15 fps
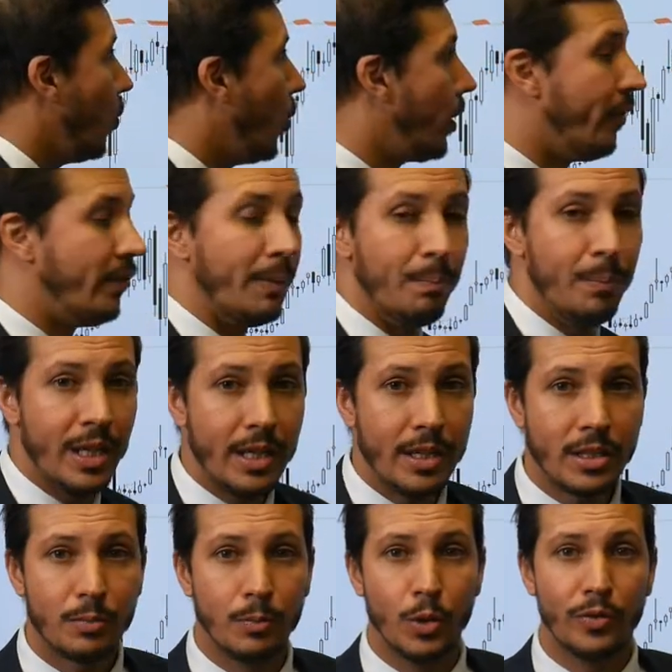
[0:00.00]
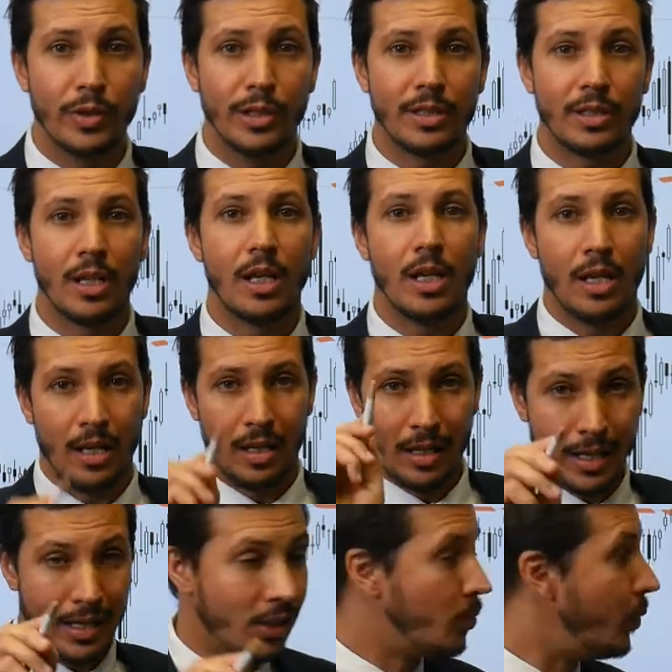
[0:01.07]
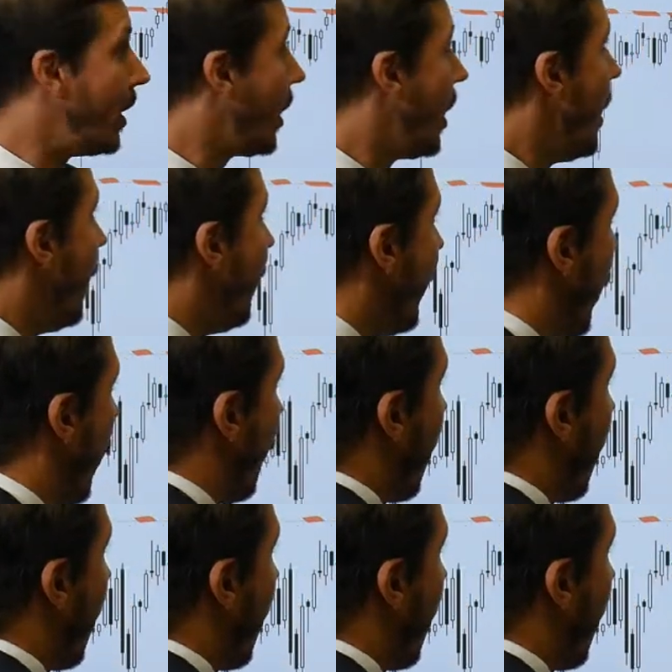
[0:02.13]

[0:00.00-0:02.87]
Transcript: one of the biggest movers last week. Now,